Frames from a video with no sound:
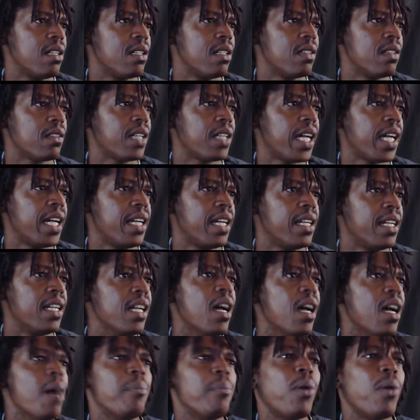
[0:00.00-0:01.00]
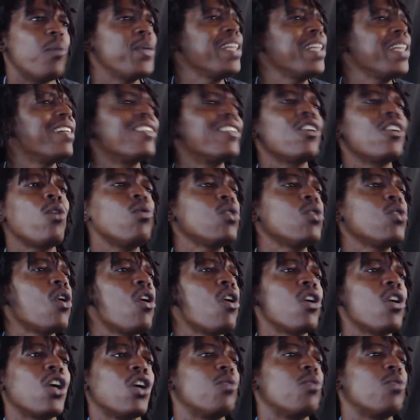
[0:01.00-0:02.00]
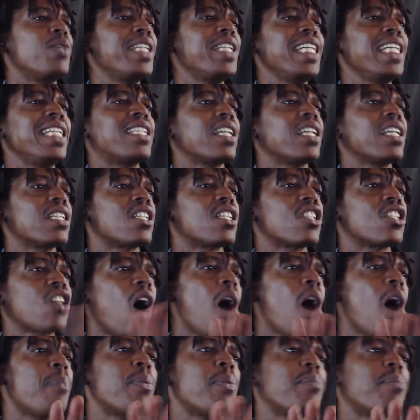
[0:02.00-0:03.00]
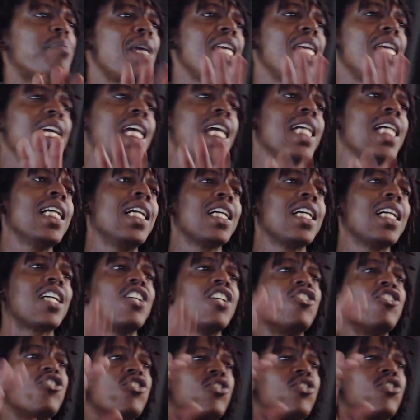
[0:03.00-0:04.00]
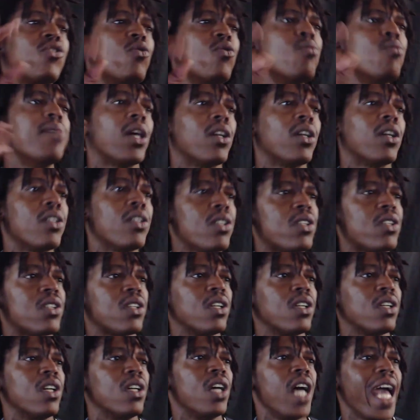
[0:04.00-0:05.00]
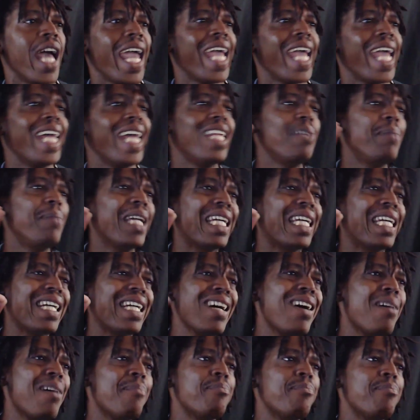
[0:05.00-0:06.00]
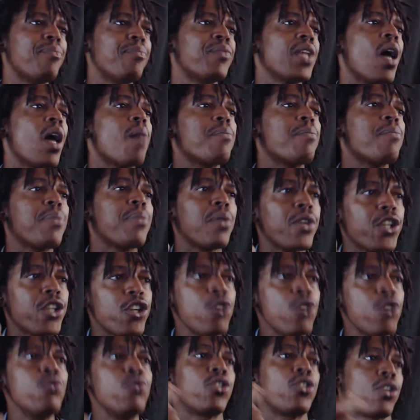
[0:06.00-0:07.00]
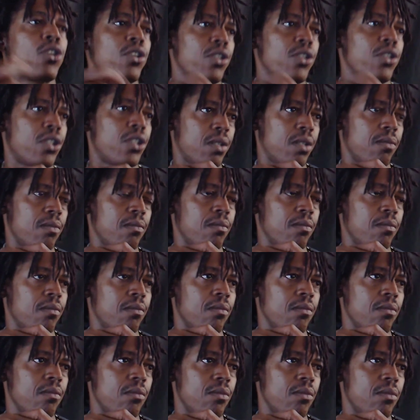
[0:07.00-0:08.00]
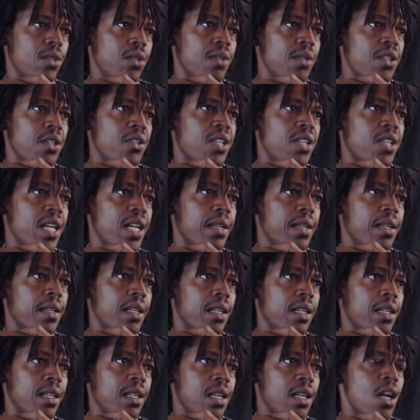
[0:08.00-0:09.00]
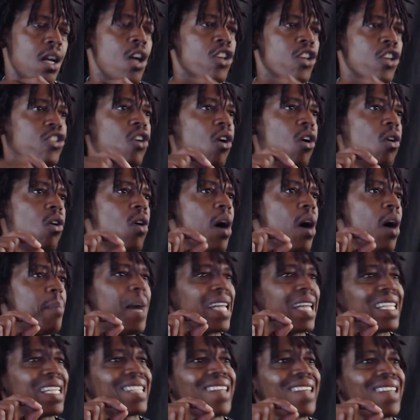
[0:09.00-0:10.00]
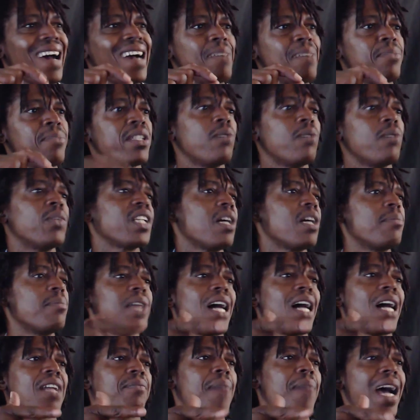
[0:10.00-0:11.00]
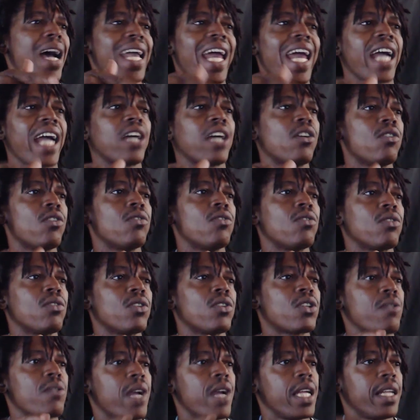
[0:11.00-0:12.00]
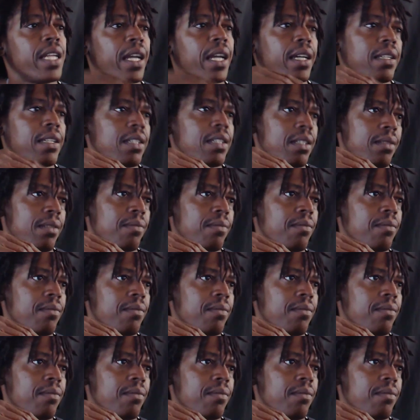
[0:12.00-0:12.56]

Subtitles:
okay? But we are no longer, we need to stop being consumers and become producers. You understand? So by the time someone comes out of my ECHO trainings,